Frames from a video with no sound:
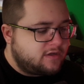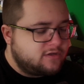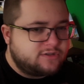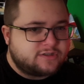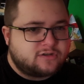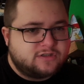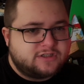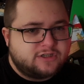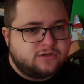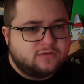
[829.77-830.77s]
You'll just
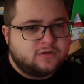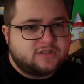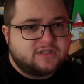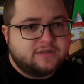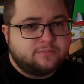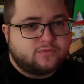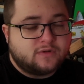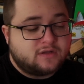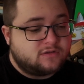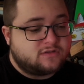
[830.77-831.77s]
continue to
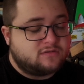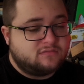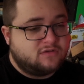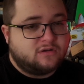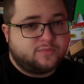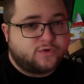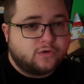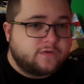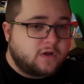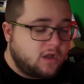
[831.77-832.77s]
not improve.